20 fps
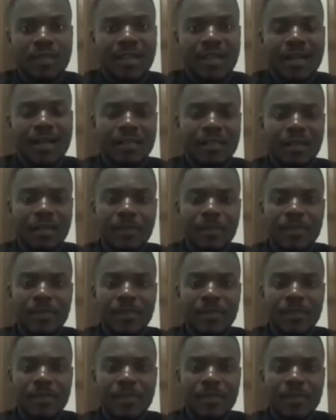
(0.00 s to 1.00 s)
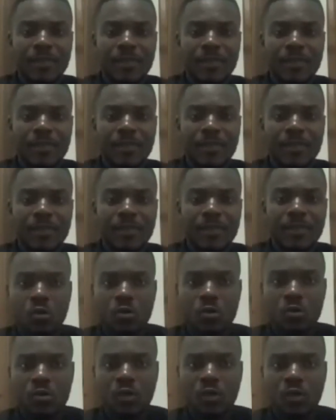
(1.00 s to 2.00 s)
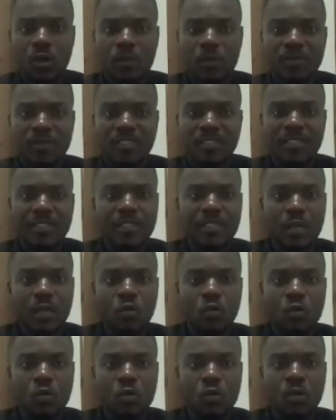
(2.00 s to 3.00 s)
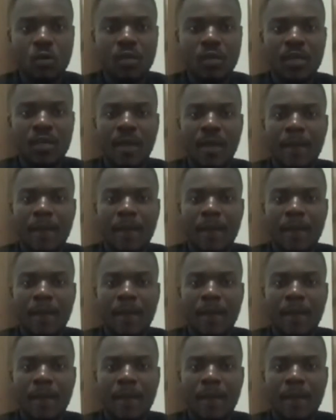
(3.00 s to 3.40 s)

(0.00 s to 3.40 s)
Another person will also set a goal,